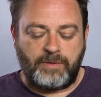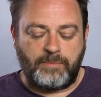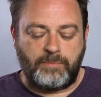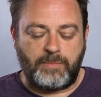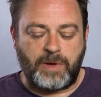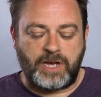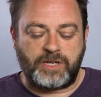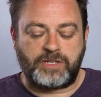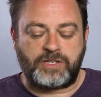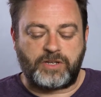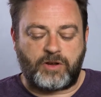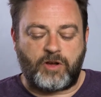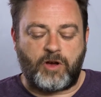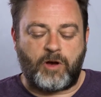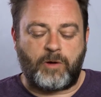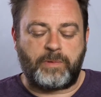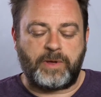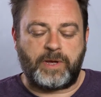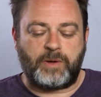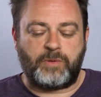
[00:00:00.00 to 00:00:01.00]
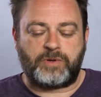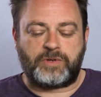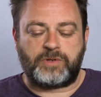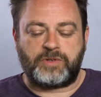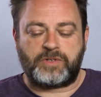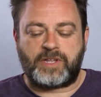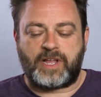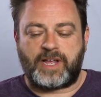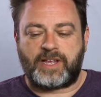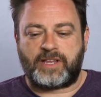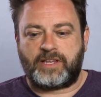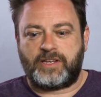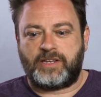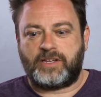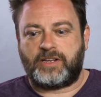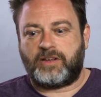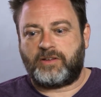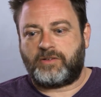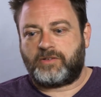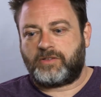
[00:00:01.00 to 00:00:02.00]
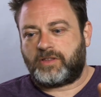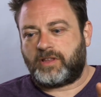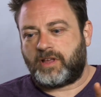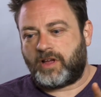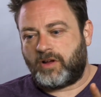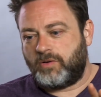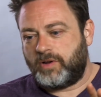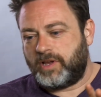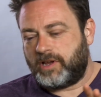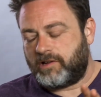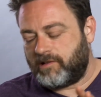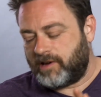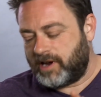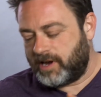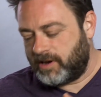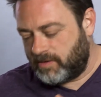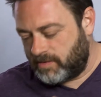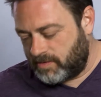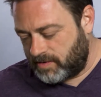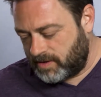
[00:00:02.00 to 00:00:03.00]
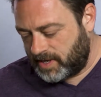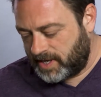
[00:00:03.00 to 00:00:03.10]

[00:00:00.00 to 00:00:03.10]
master copy, which was like, you know, the Holy Grail.